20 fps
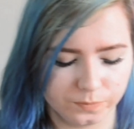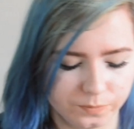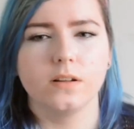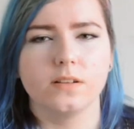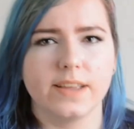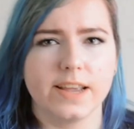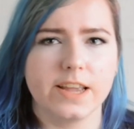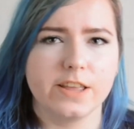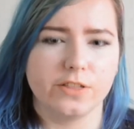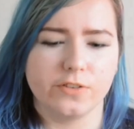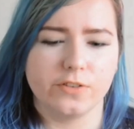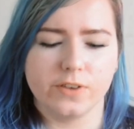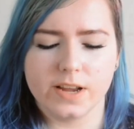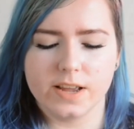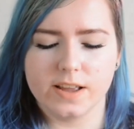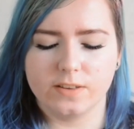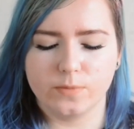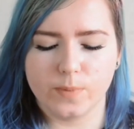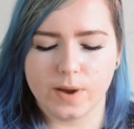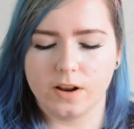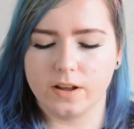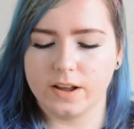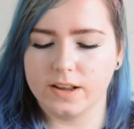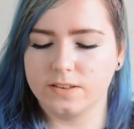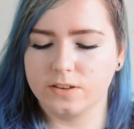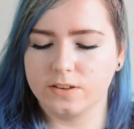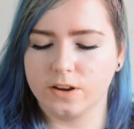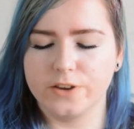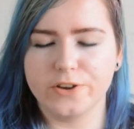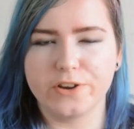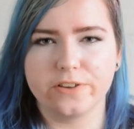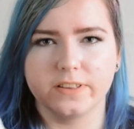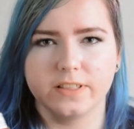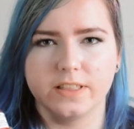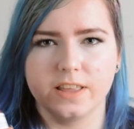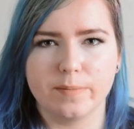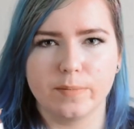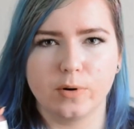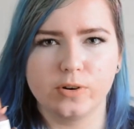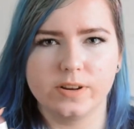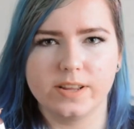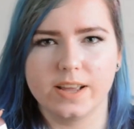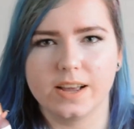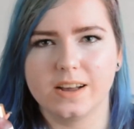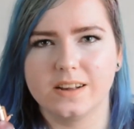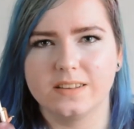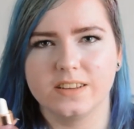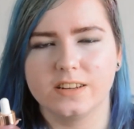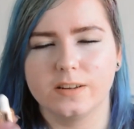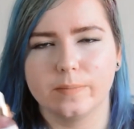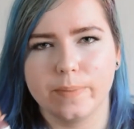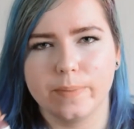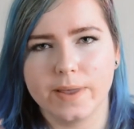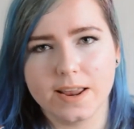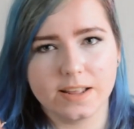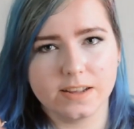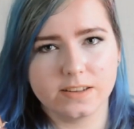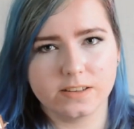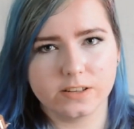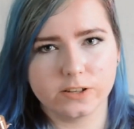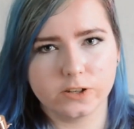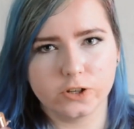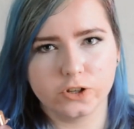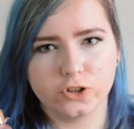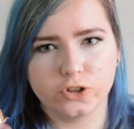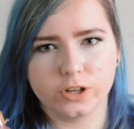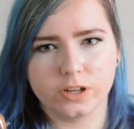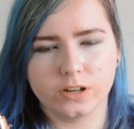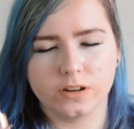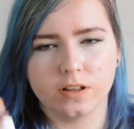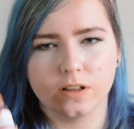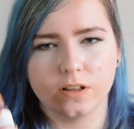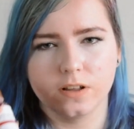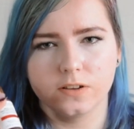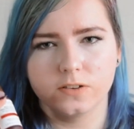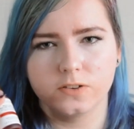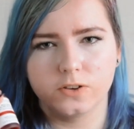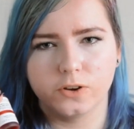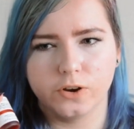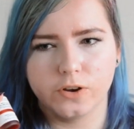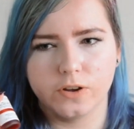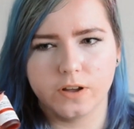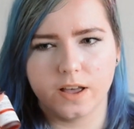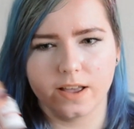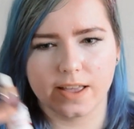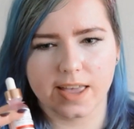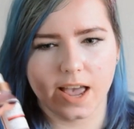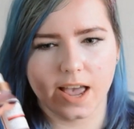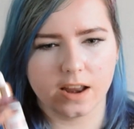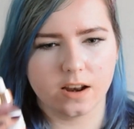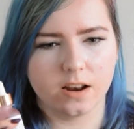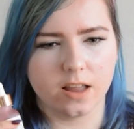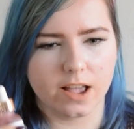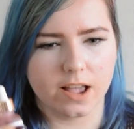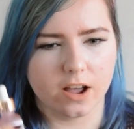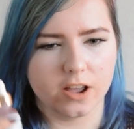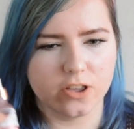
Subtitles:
Day 3 is when I start using the multi-acid peeling solution. So again, like I